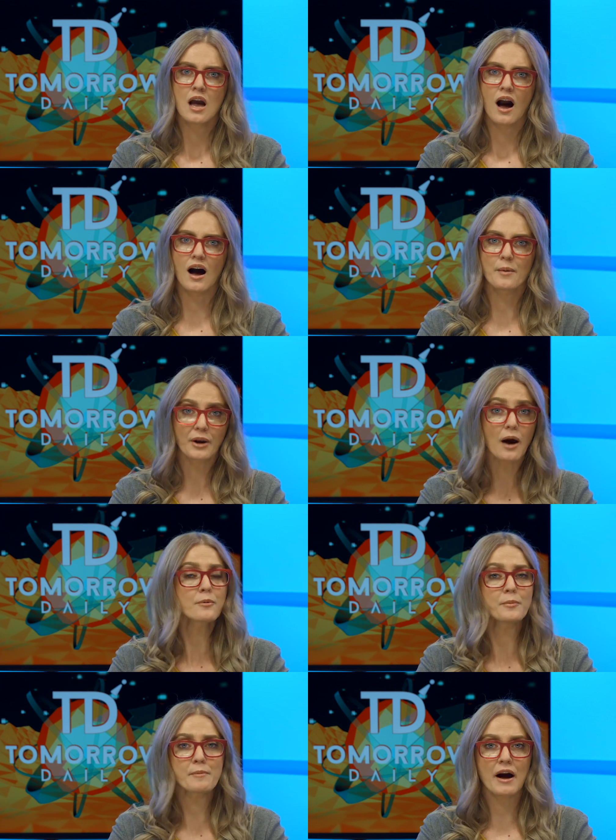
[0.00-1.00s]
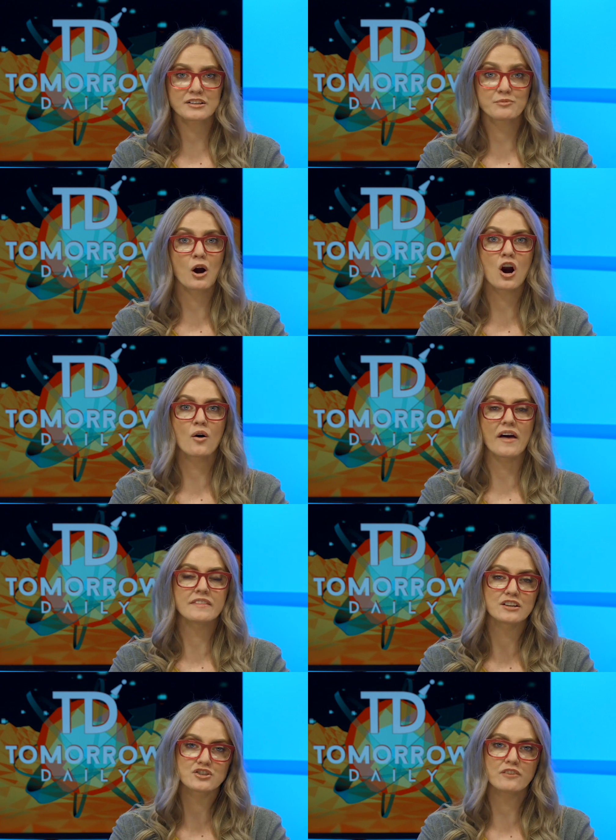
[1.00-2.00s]
Uh, but I will be back tomorrow, and
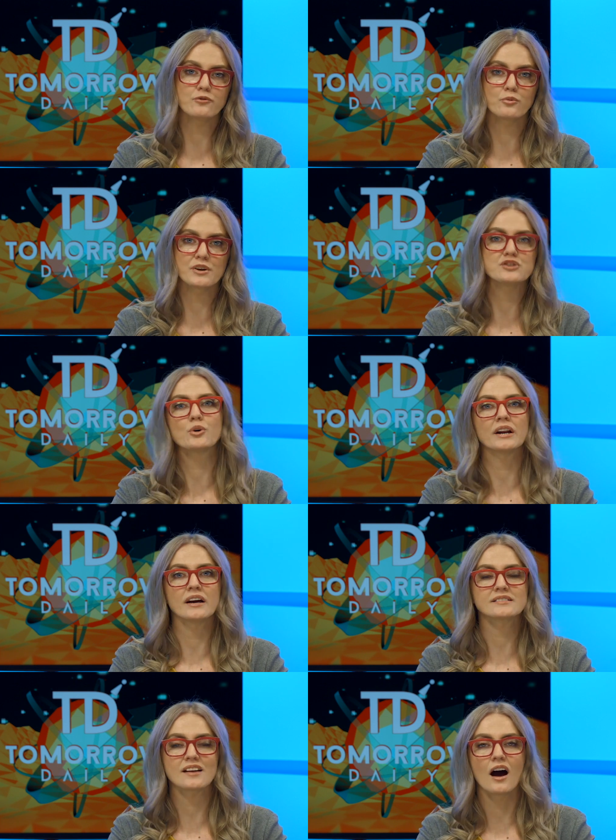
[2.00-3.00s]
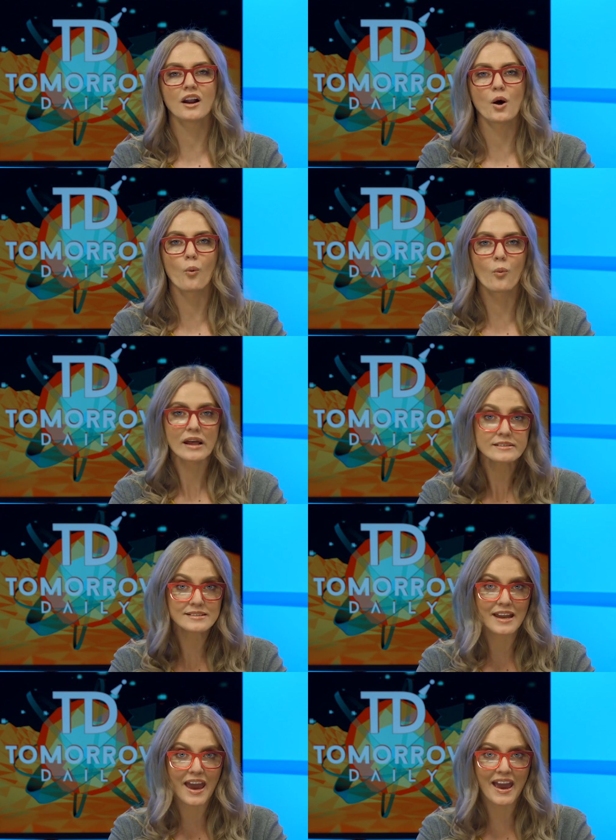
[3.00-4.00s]
then Jeff will rejoin us on
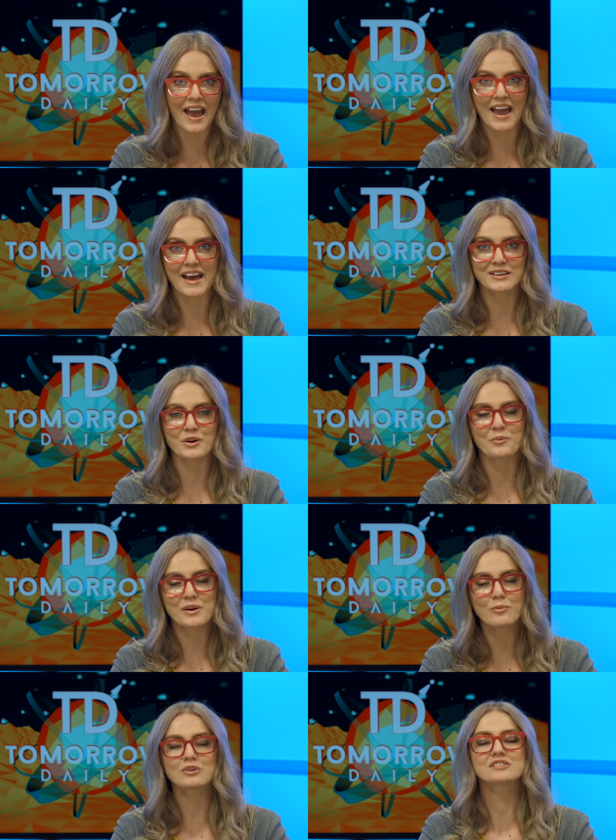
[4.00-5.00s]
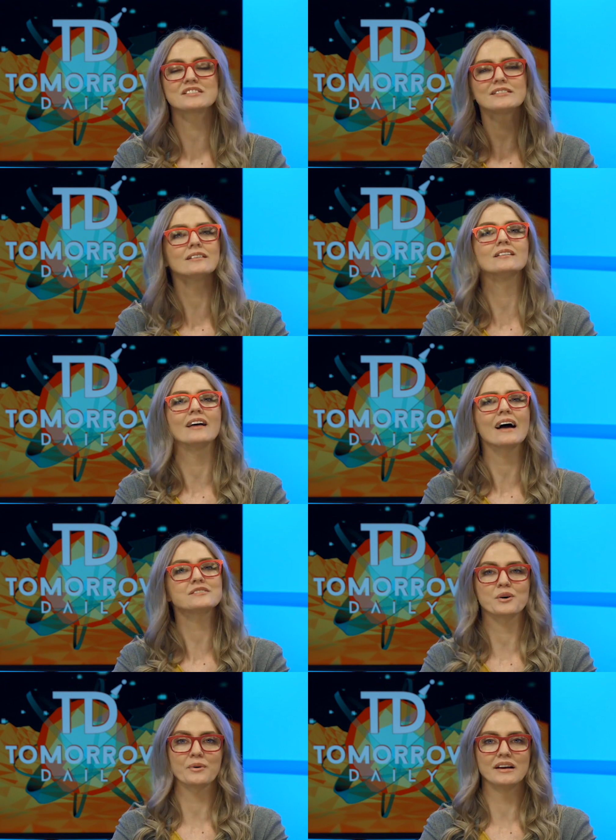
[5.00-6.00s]
Wednesday, and we will still, as
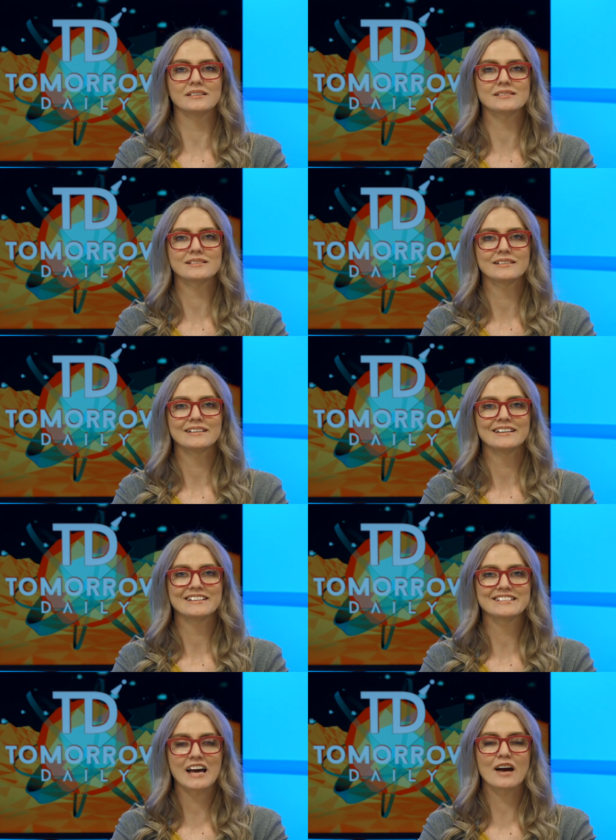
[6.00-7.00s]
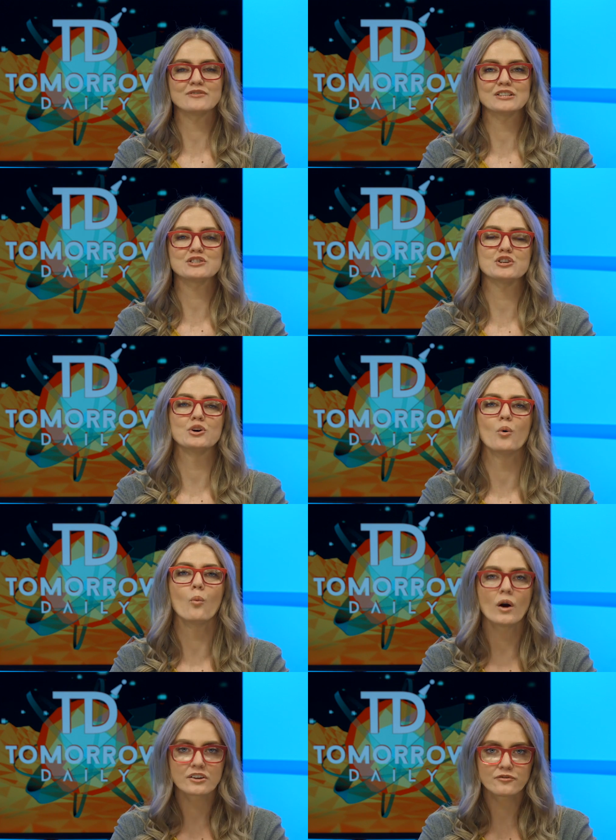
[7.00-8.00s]
always, dive into
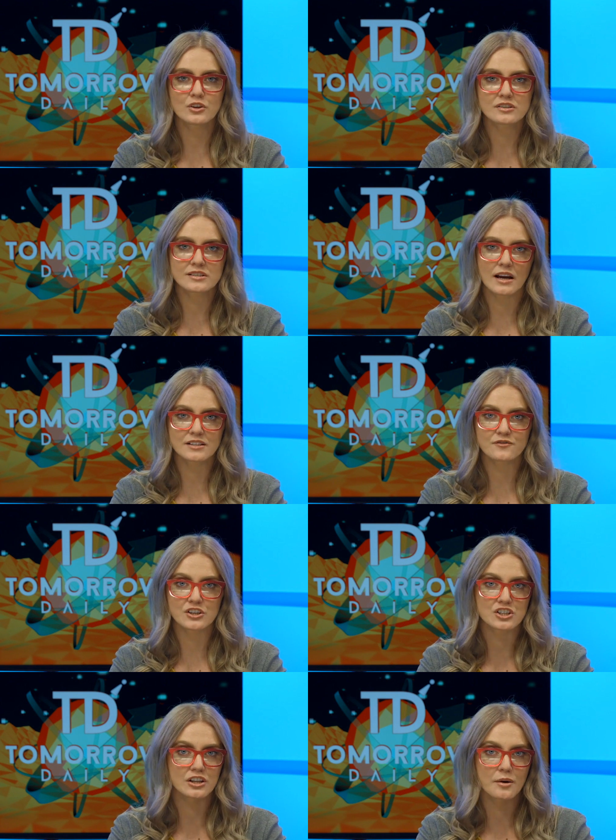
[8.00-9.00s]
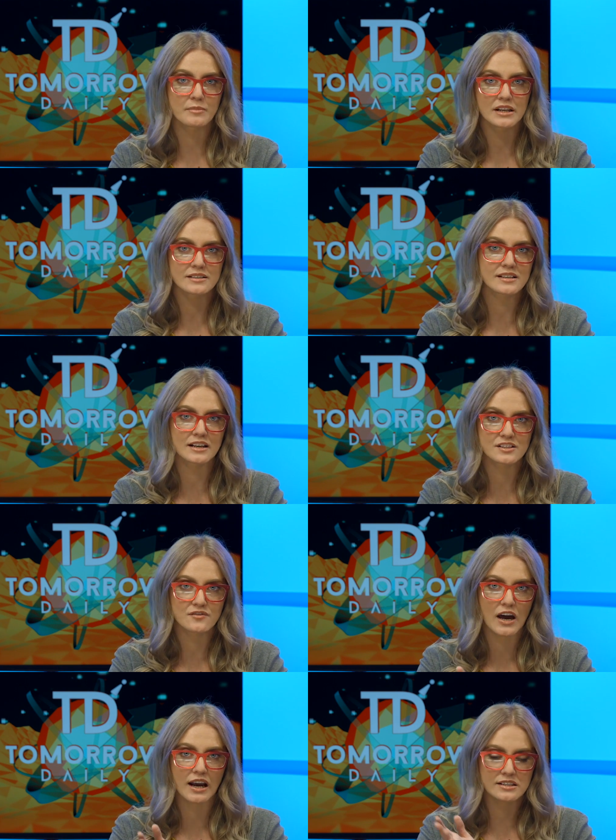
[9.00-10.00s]
wonderful science fiction meeting science
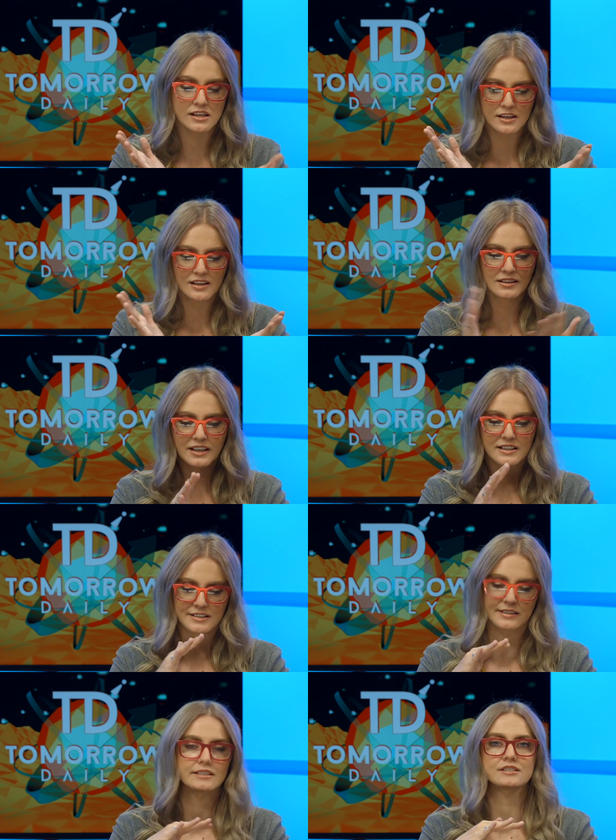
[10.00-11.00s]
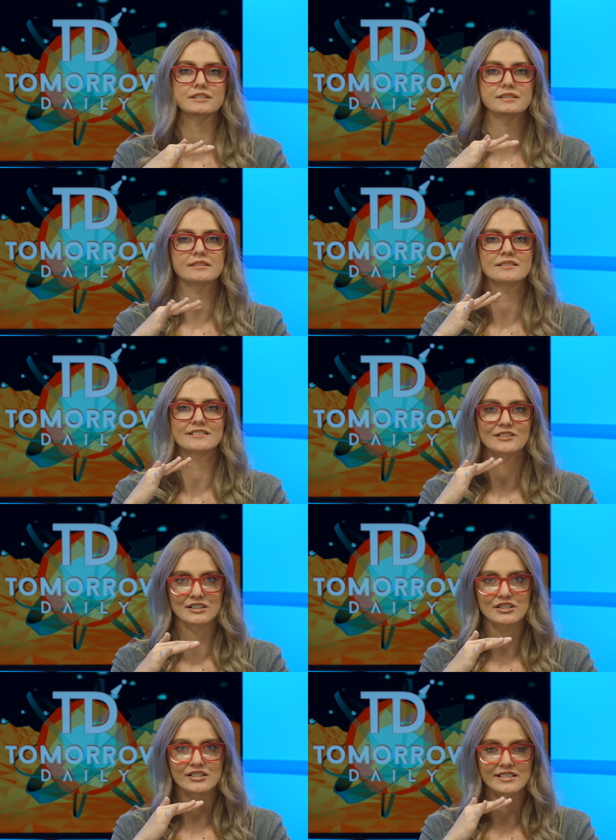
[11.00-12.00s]
fact like a delicious,
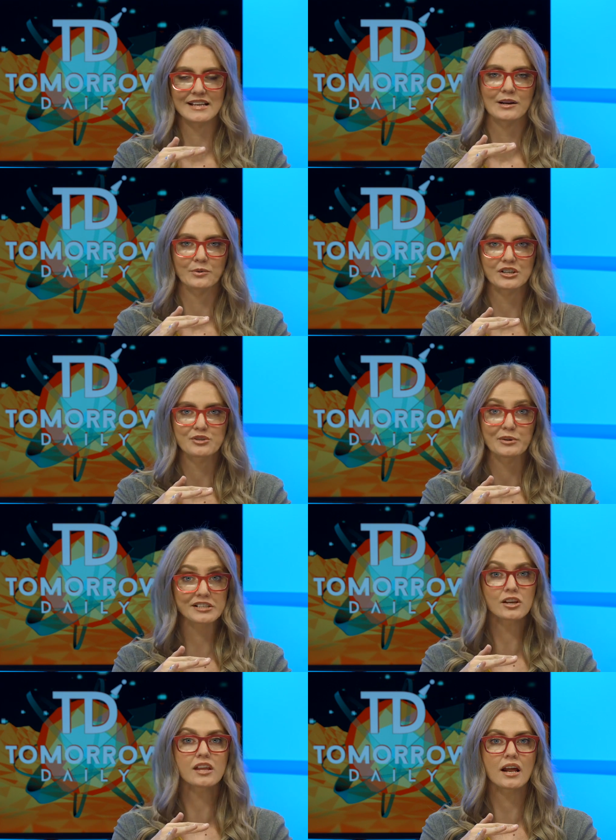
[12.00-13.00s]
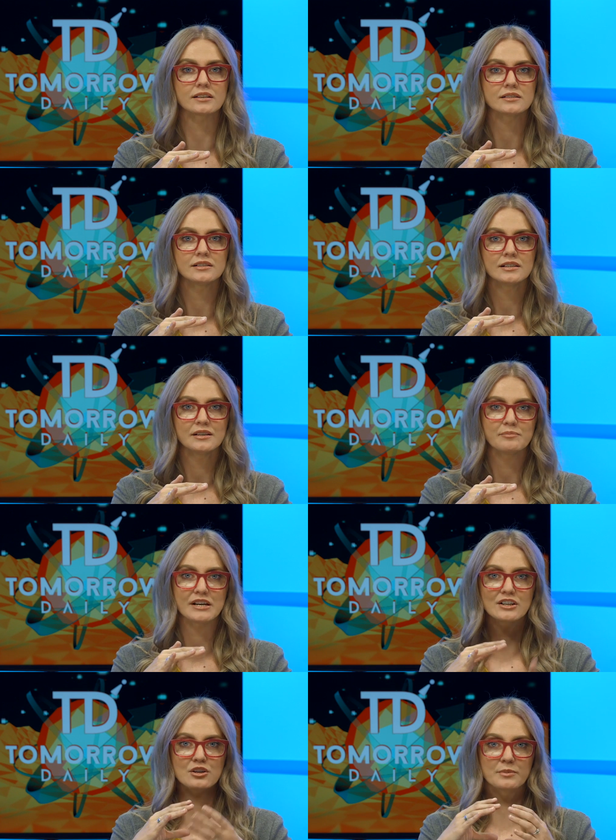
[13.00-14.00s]
delicious sandwich. But until then, be
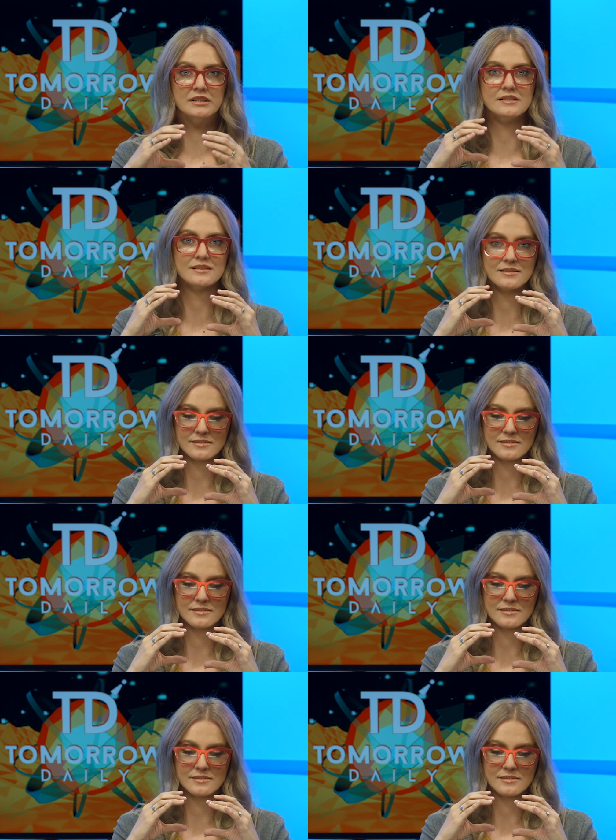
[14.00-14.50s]
good humans.